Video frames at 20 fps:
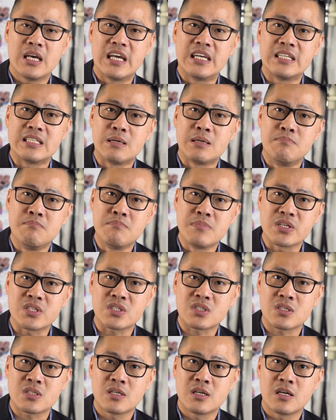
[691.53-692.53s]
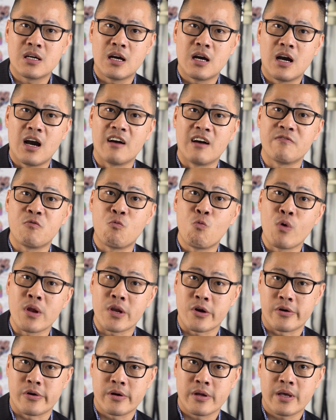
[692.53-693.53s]
in the midst of
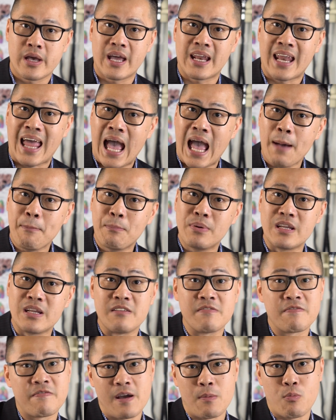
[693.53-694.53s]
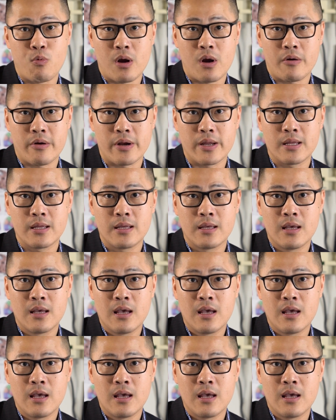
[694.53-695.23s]
winter. It happened in February.